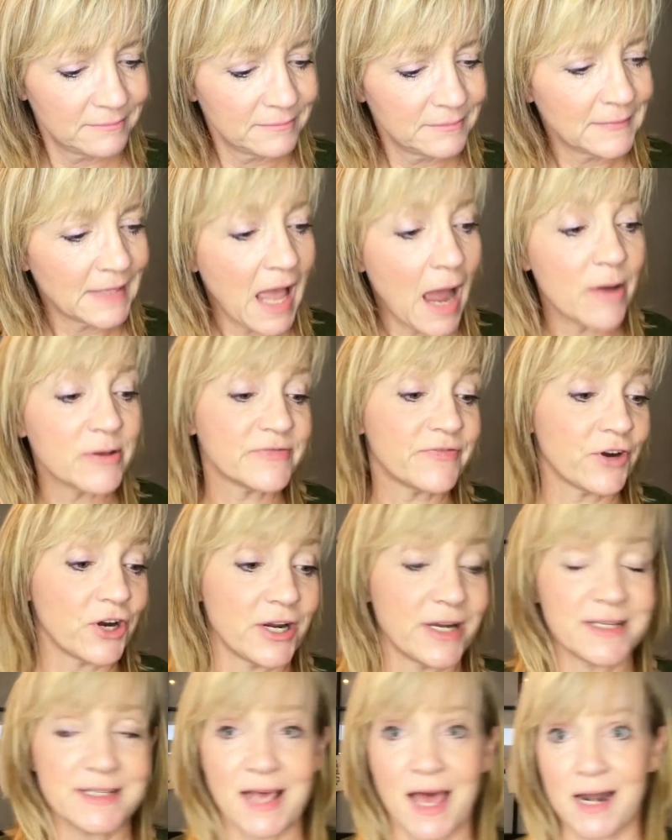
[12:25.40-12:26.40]
I was very
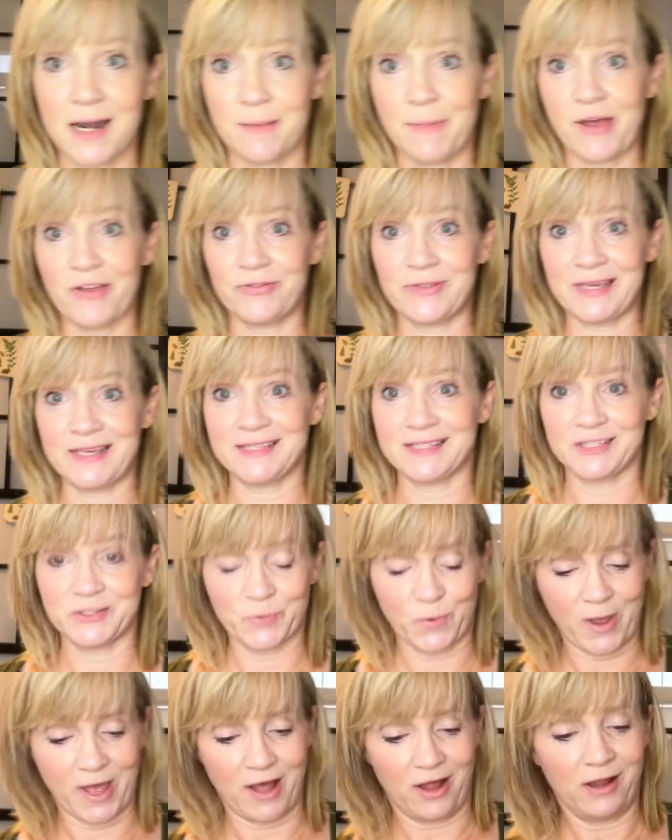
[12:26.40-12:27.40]
excited about these as
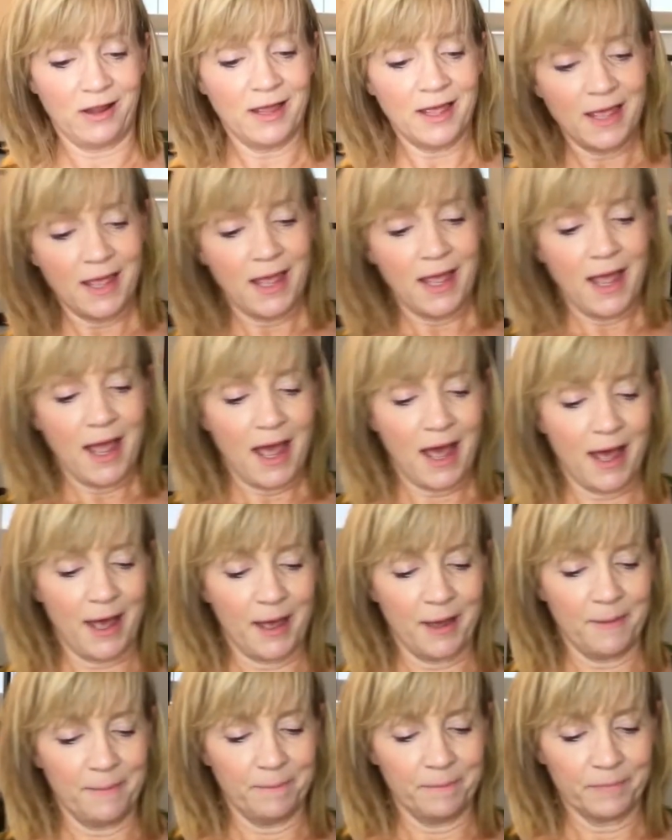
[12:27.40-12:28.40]
well.
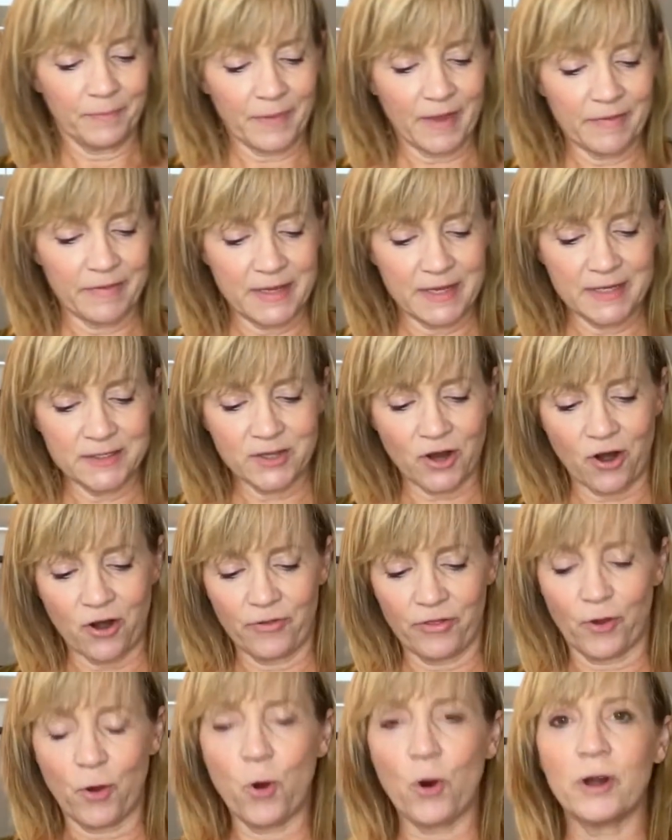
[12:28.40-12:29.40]
These are
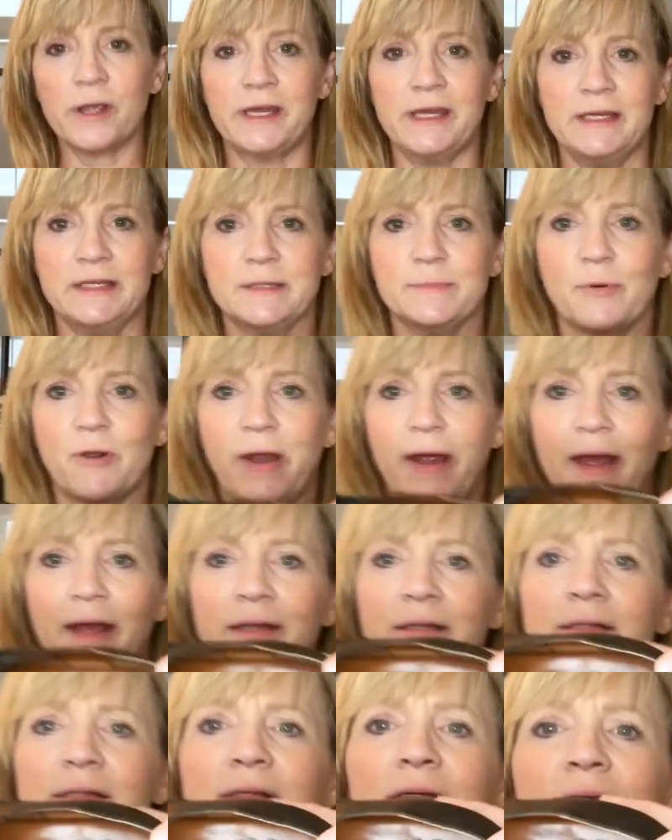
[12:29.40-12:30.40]
the Corkies
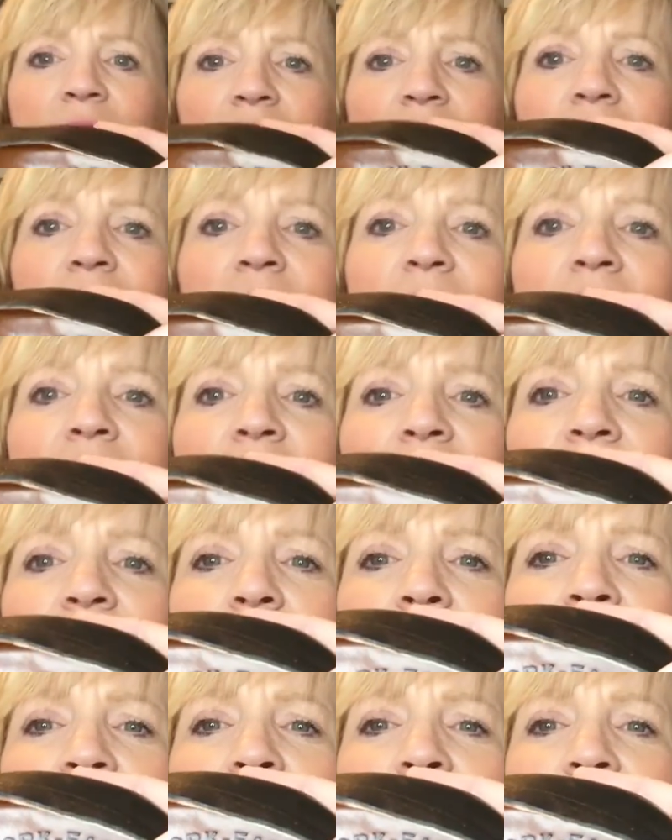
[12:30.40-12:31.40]
brand. I don't know if
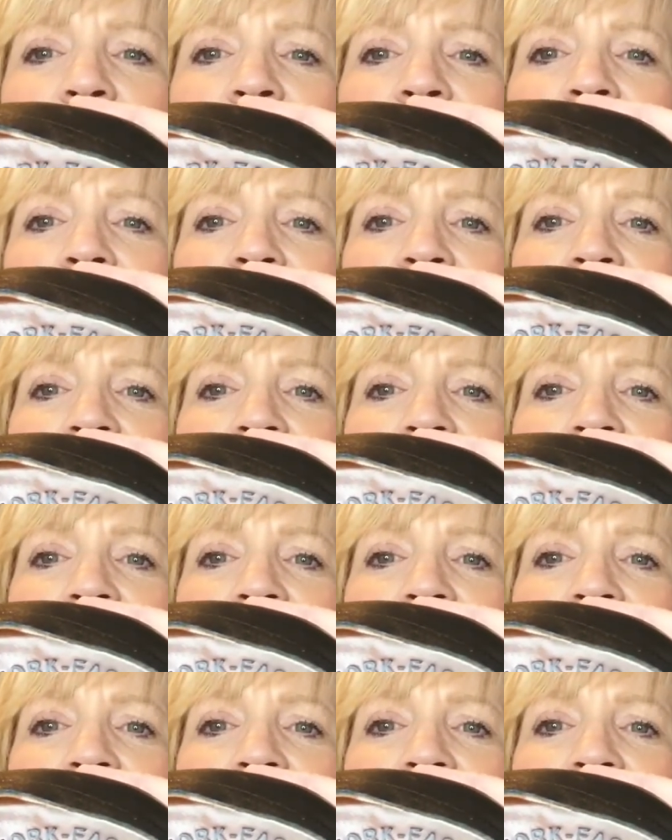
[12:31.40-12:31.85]
you'll be able to, oh yeah, I